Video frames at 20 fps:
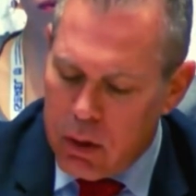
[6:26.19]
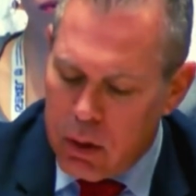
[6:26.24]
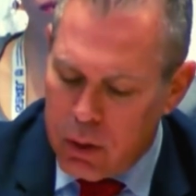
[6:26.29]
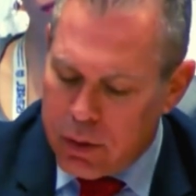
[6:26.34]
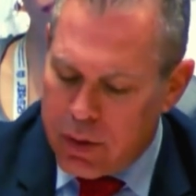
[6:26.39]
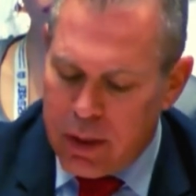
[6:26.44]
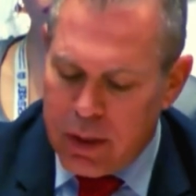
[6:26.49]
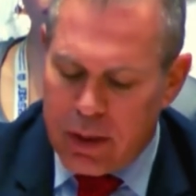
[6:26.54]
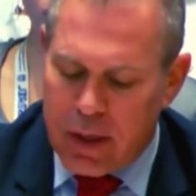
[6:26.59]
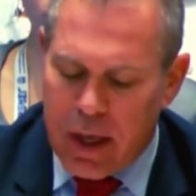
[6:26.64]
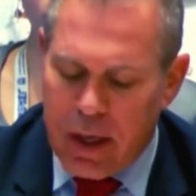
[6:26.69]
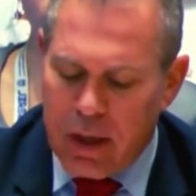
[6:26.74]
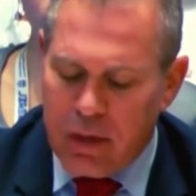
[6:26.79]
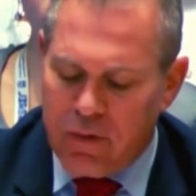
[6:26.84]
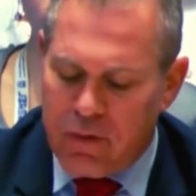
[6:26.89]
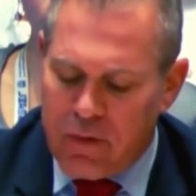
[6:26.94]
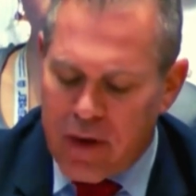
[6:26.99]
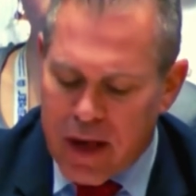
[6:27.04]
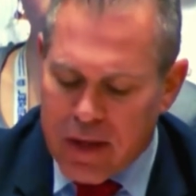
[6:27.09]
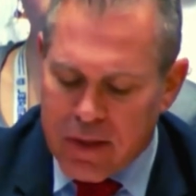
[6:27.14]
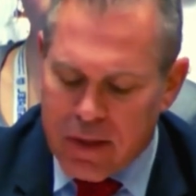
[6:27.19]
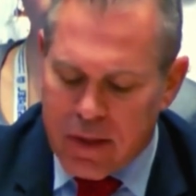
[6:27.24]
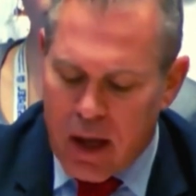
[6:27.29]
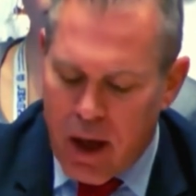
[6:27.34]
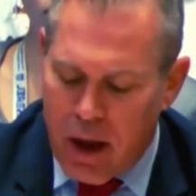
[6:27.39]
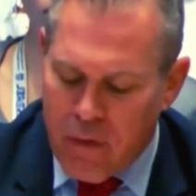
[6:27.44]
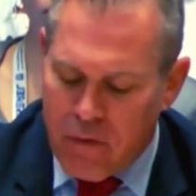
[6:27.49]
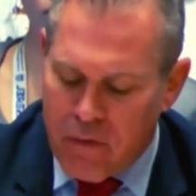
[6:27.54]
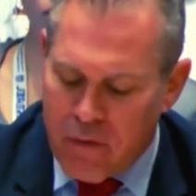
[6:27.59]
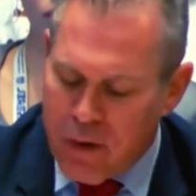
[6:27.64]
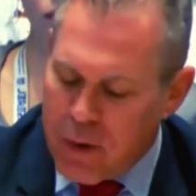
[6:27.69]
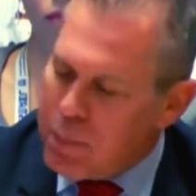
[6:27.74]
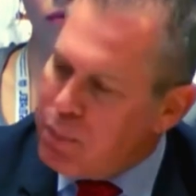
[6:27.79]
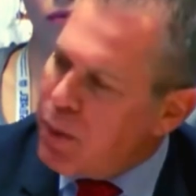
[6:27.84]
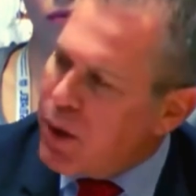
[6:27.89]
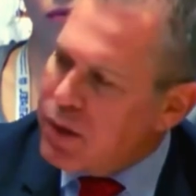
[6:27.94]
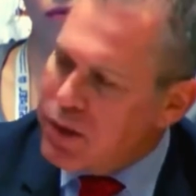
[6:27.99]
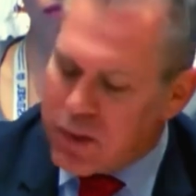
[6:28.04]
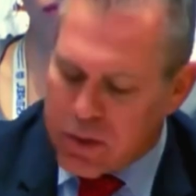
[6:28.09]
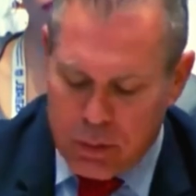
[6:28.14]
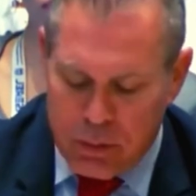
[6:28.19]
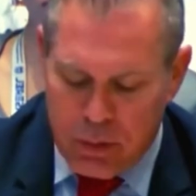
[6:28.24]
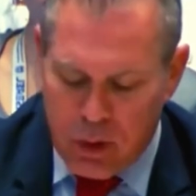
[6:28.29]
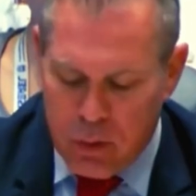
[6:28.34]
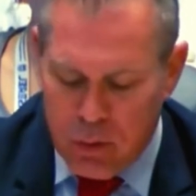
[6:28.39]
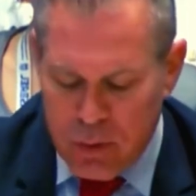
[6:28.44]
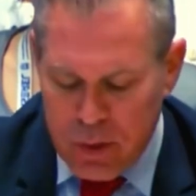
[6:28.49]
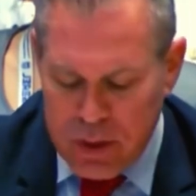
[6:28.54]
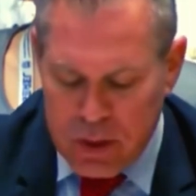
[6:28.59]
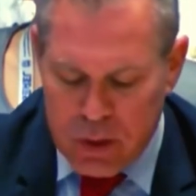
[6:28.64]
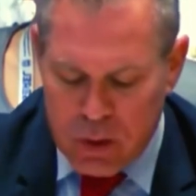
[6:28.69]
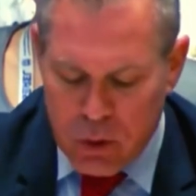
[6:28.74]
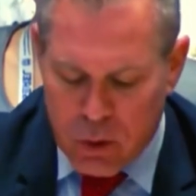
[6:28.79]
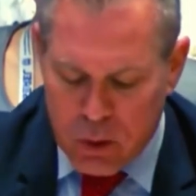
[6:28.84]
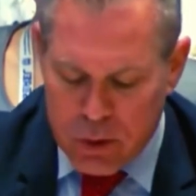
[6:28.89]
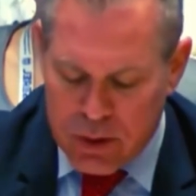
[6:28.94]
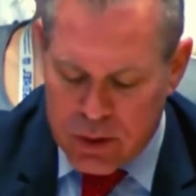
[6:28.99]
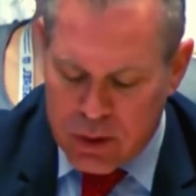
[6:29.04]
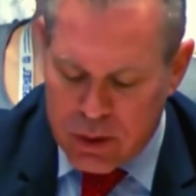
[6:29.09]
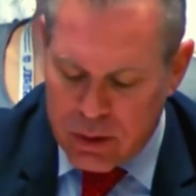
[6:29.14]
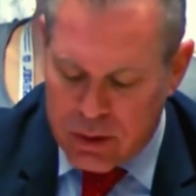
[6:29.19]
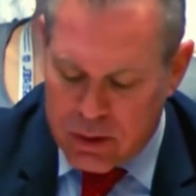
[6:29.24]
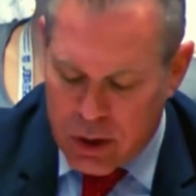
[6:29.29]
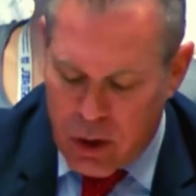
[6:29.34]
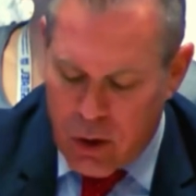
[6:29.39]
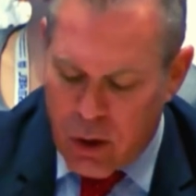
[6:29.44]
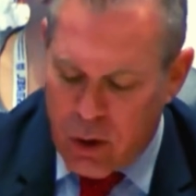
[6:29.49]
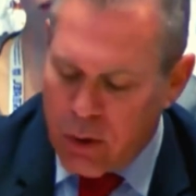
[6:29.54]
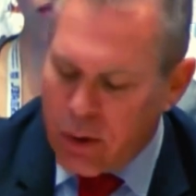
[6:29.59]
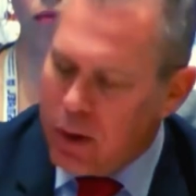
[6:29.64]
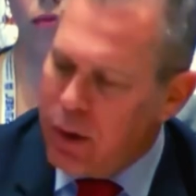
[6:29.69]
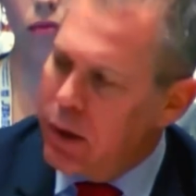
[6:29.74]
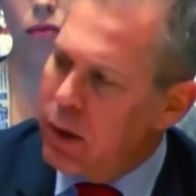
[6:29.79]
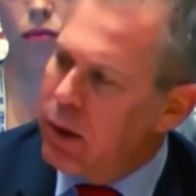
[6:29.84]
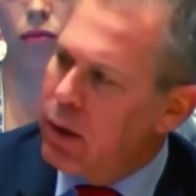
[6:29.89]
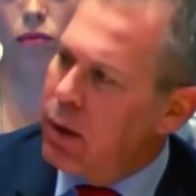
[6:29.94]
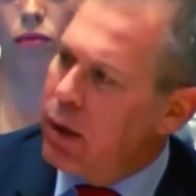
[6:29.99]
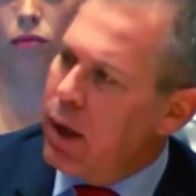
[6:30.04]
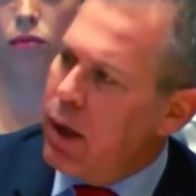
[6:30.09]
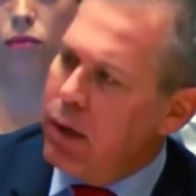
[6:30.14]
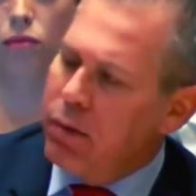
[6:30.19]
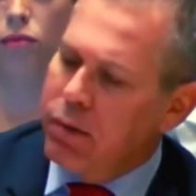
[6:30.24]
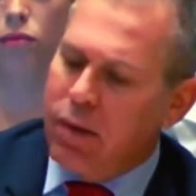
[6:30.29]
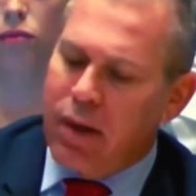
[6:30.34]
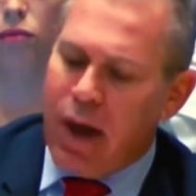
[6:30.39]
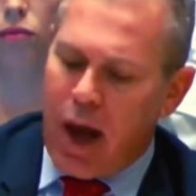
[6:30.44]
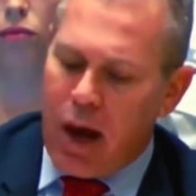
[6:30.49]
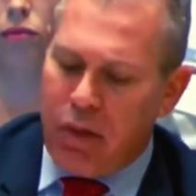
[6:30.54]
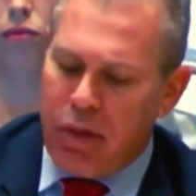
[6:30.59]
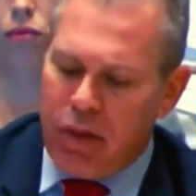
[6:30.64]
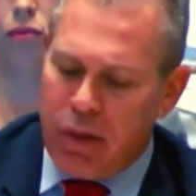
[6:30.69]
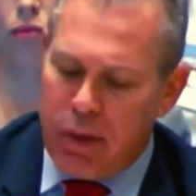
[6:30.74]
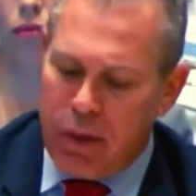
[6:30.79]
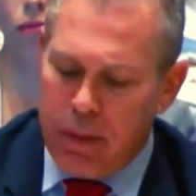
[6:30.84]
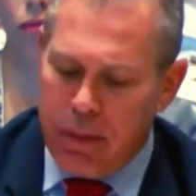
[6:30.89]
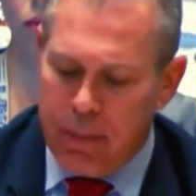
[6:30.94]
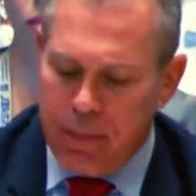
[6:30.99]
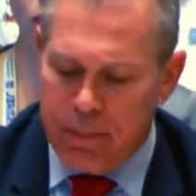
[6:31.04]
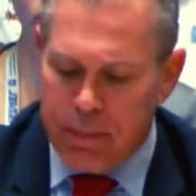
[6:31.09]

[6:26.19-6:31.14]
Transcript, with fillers: Or did they invest every possible resource in terror and death?